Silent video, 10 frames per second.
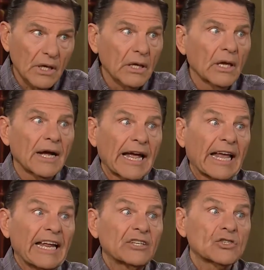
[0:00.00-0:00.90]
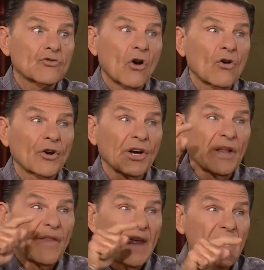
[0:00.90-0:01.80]
yeah, and it's stronger
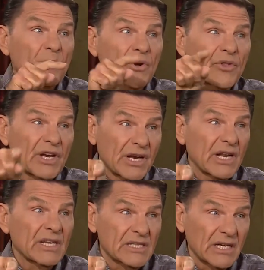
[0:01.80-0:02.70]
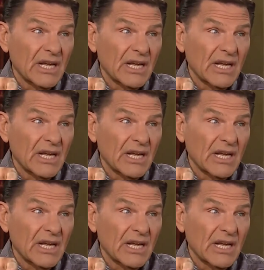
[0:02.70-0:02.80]
in the Hebrew than it is in